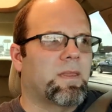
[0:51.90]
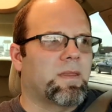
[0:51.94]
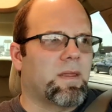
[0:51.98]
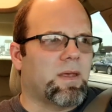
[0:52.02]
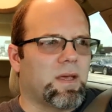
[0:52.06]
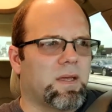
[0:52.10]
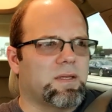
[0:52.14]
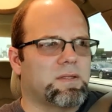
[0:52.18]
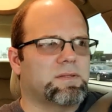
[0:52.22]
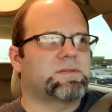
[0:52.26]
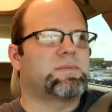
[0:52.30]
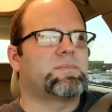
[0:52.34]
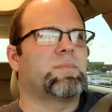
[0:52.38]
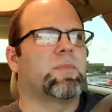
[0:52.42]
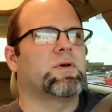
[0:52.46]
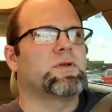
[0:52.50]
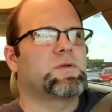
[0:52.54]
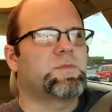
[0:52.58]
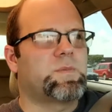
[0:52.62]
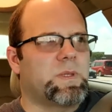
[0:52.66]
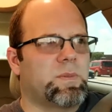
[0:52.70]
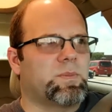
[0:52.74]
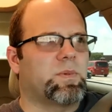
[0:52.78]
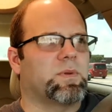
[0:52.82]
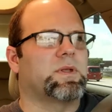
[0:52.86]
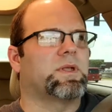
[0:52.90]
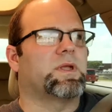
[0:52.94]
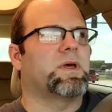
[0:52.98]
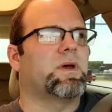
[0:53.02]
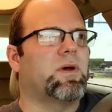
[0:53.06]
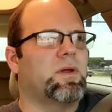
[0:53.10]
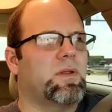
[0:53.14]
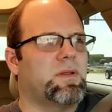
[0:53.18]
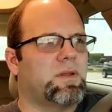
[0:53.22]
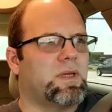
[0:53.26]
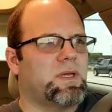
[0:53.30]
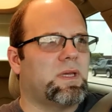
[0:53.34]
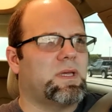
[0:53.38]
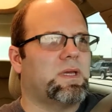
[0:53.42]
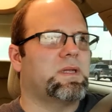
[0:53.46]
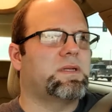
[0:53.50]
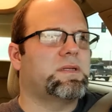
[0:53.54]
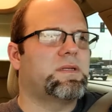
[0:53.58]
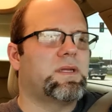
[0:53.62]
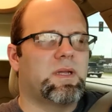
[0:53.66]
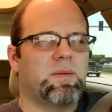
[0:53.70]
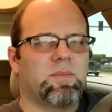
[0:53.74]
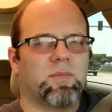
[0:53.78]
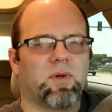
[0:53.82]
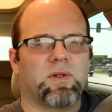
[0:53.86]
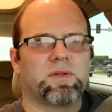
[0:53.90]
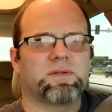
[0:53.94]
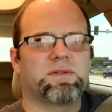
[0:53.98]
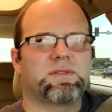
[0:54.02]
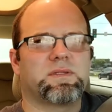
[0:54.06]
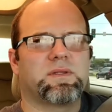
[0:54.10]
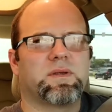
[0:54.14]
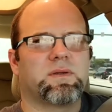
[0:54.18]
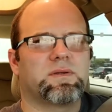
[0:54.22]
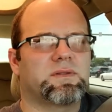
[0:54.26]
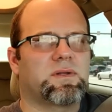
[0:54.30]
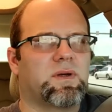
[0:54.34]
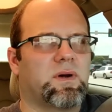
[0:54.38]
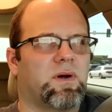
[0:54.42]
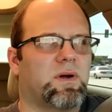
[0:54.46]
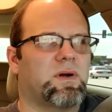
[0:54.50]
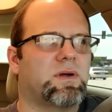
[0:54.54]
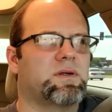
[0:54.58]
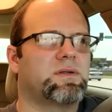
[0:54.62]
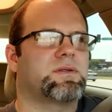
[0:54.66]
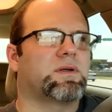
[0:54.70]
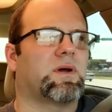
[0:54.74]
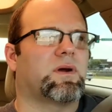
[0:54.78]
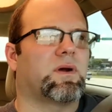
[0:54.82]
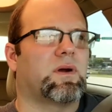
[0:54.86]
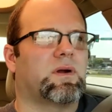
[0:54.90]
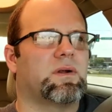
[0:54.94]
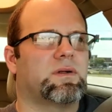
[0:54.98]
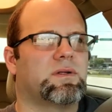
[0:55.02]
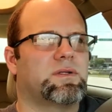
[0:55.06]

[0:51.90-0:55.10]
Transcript: As most people know, the 10 bolts in those cars are